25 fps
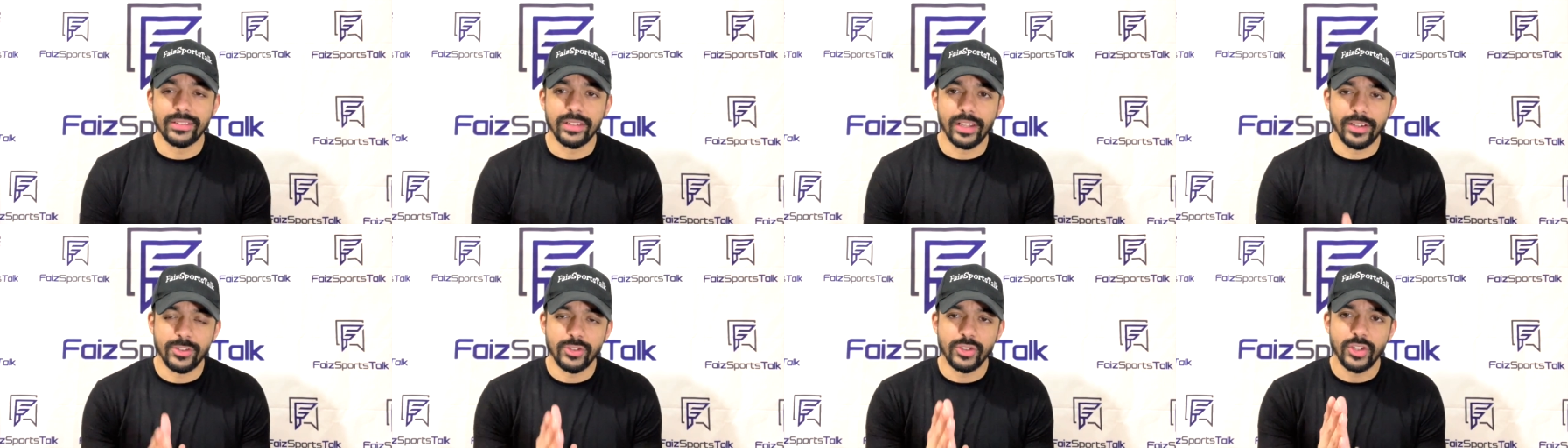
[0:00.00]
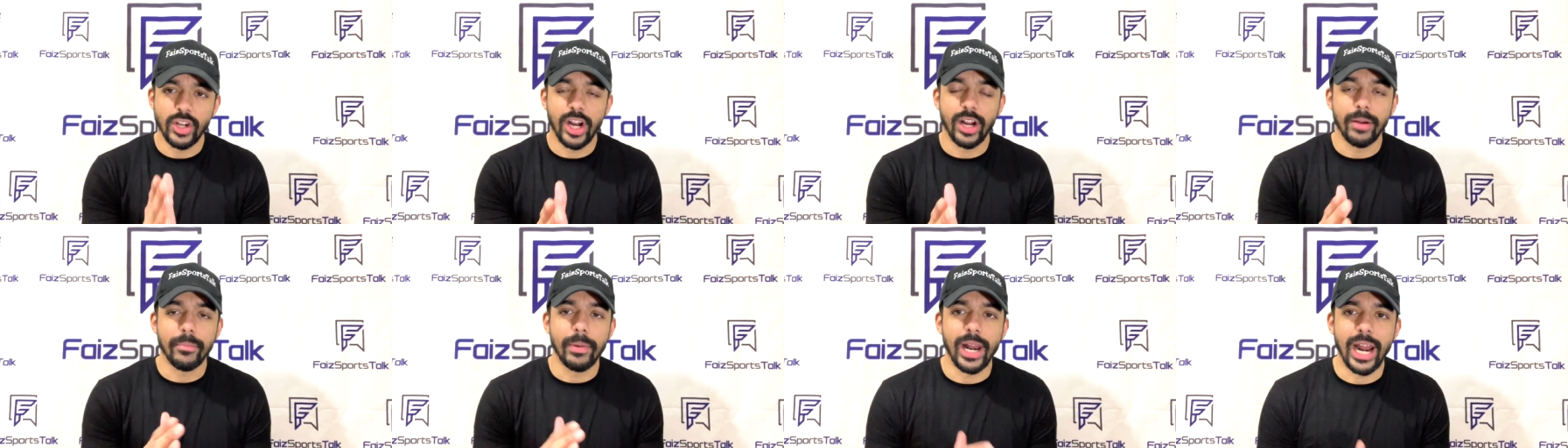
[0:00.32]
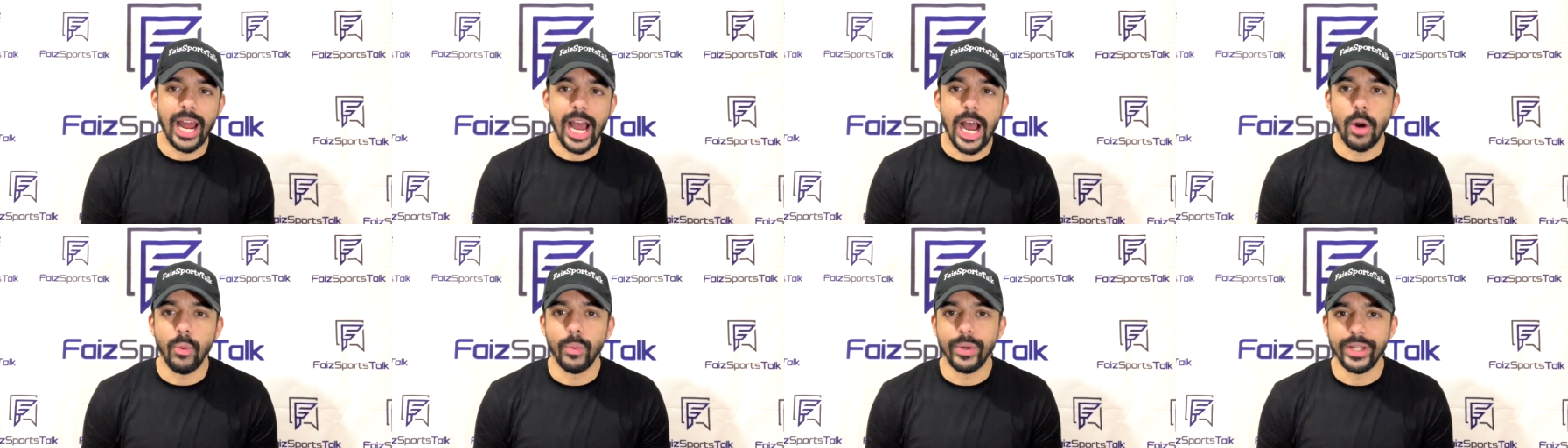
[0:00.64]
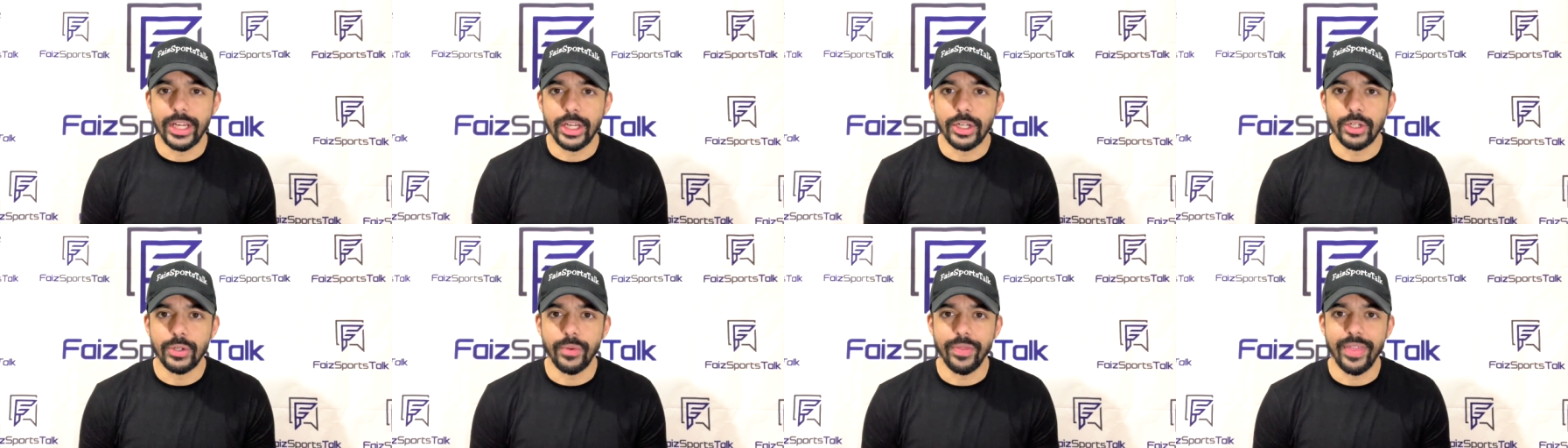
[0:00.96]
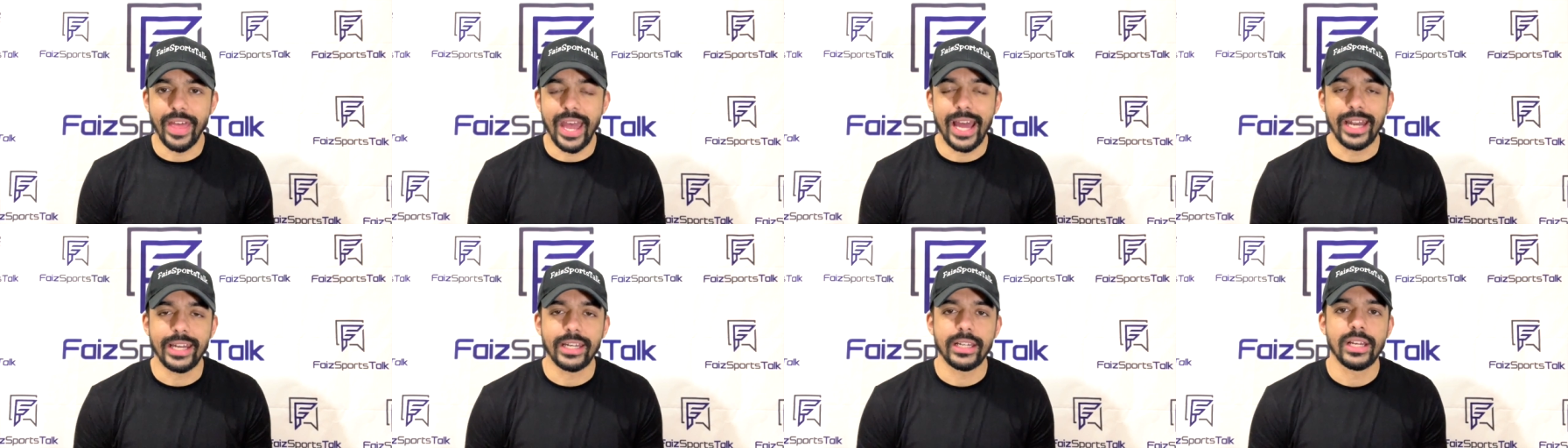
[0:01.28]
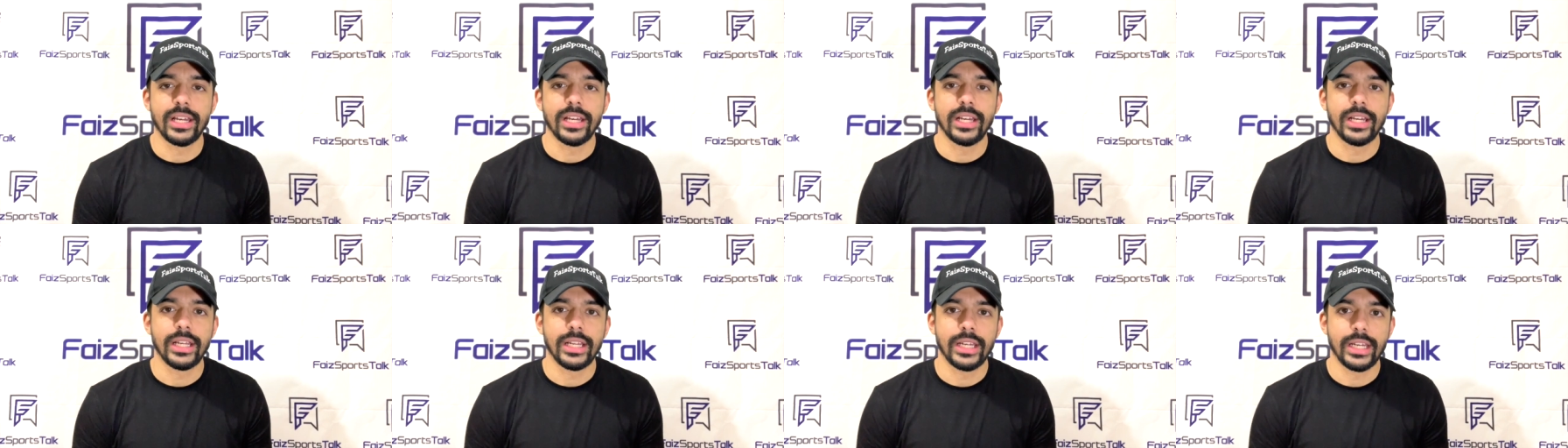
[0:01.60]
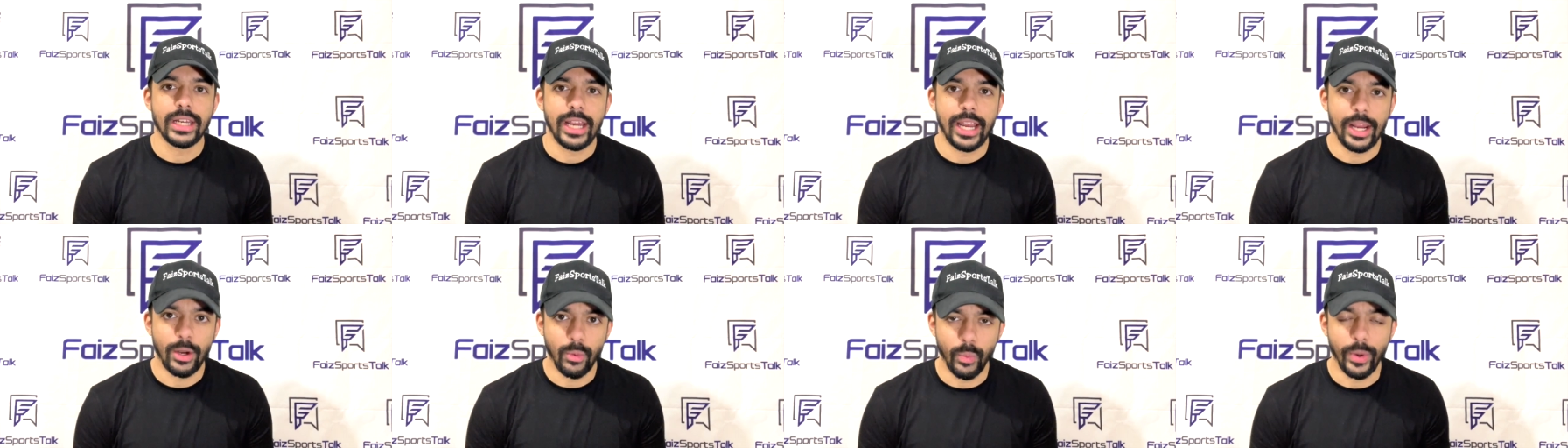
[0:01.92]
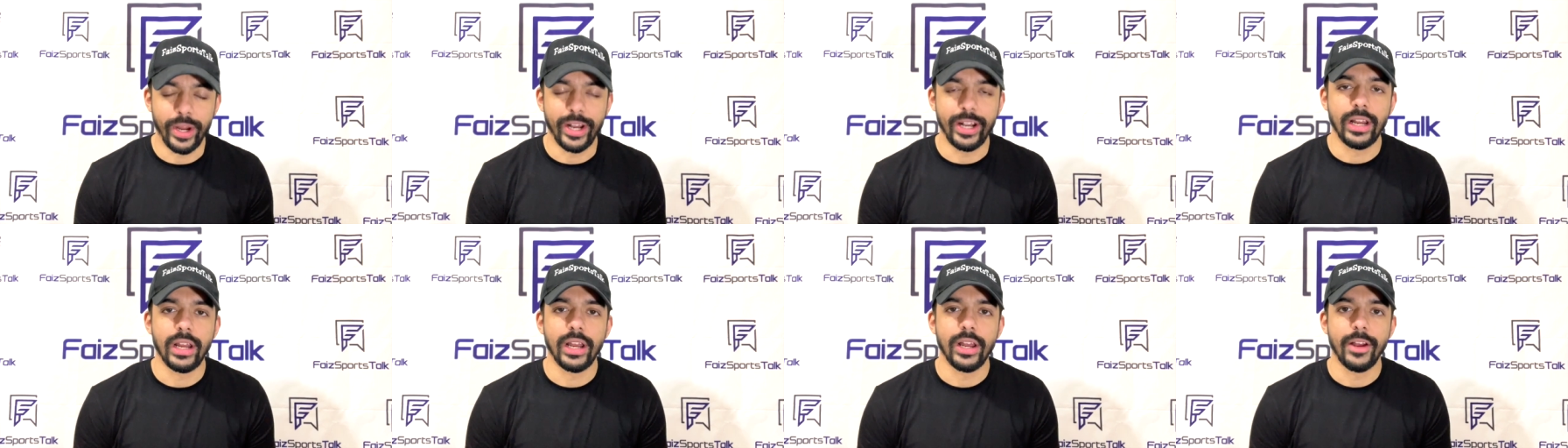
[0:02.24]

Let's talk about how we can do that in Week